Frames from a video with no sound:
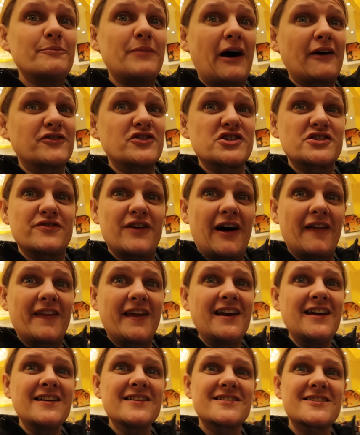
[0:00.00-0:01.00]
But I've just found
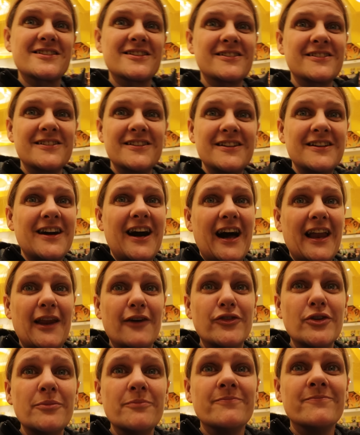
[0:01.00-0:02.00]
these. I
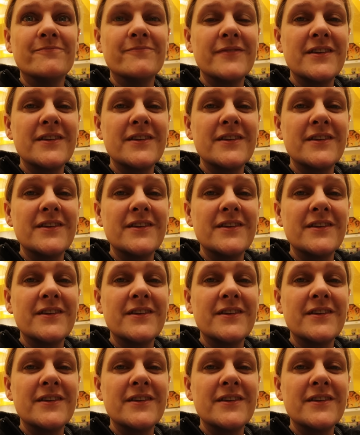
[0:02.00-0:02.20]
love them.